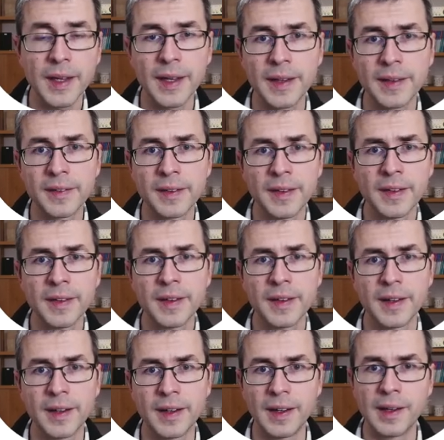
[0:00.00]
And
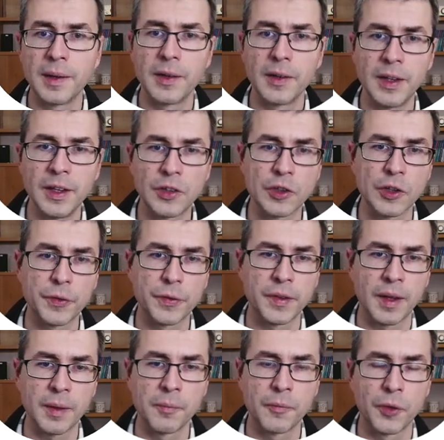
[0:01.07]
uh, each of
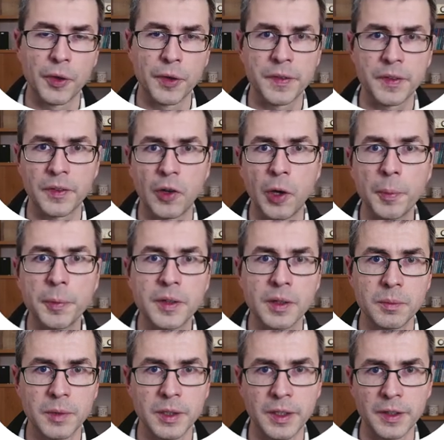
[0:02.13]
them was
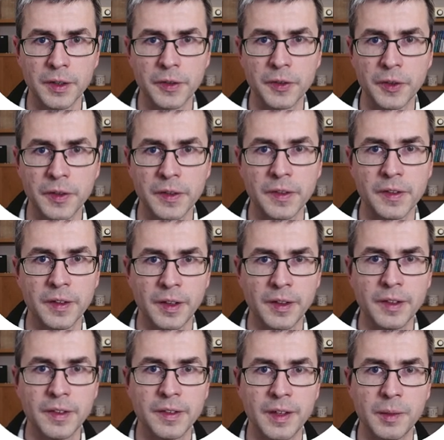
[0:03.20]
optimal in a certain
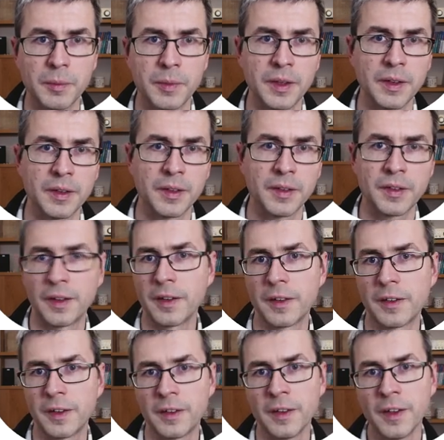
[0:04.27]
sense, namely in the
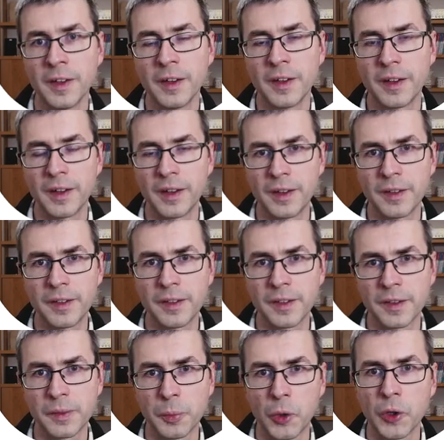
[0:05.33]
sense that uh,
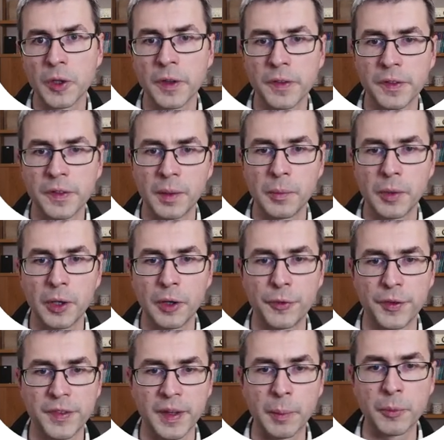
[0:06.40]
the smallest number
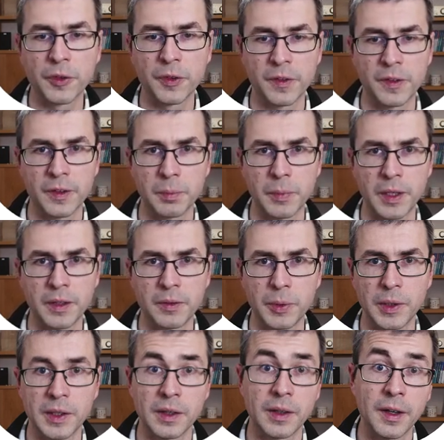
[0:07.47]
of assumptions is made.
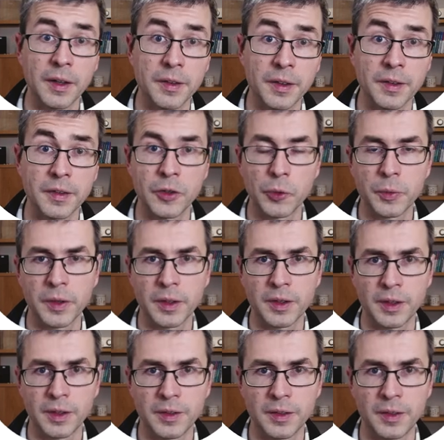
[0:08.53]
We can either assume
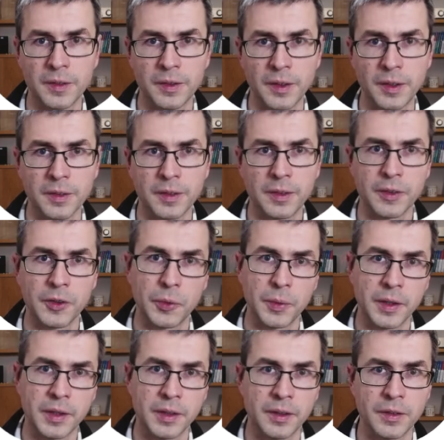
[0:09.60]
that Greta is adult or
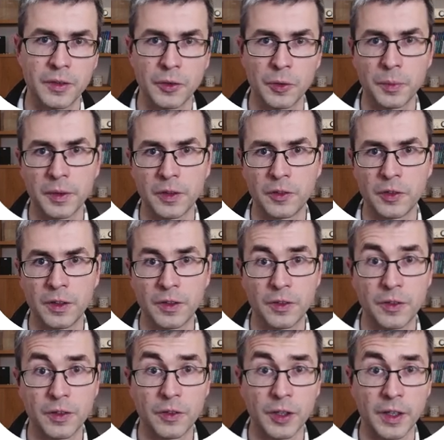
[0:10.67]
we can assume that she
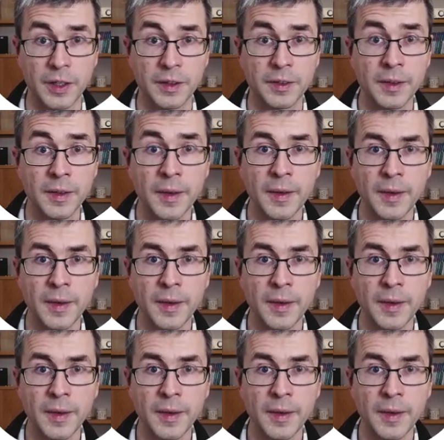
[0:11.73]
is child,